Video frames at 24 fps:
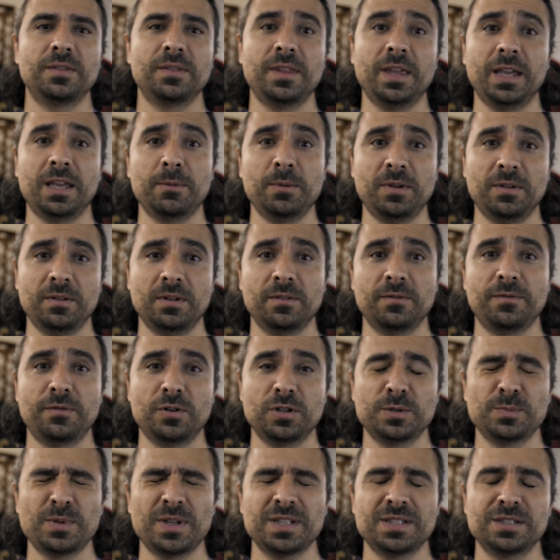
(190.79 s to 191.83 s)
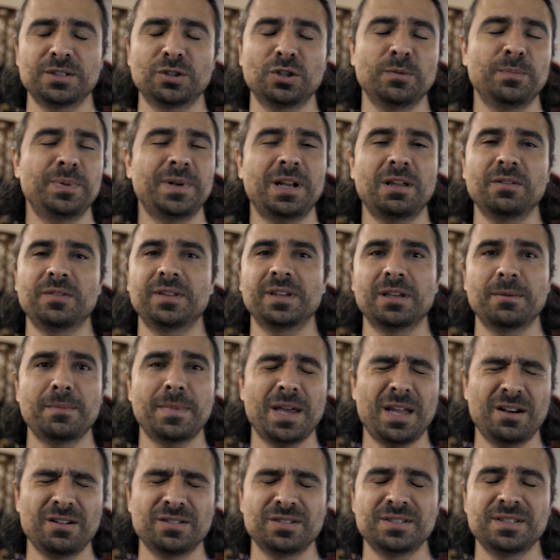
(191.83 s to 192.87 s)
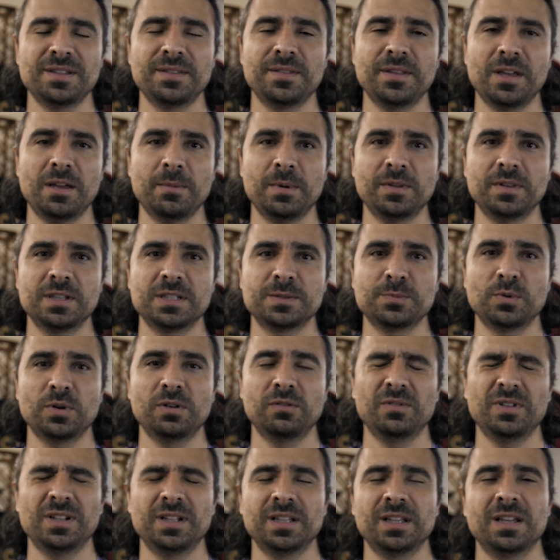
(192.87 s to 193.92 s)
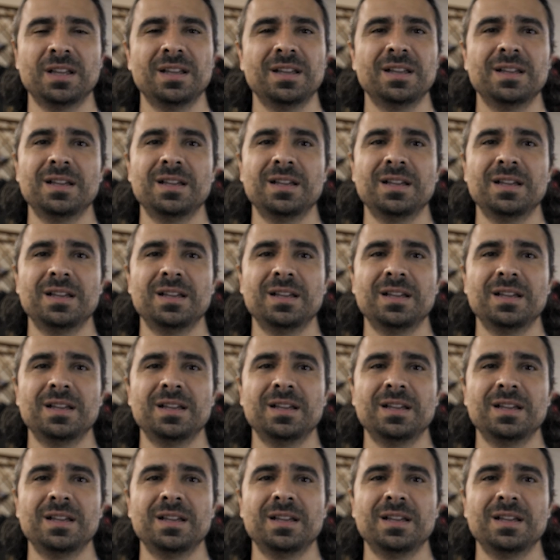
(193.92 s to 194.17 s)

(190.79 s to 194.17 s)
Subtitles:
they can be first place in the group. But I don't think it matters to them at this point, really.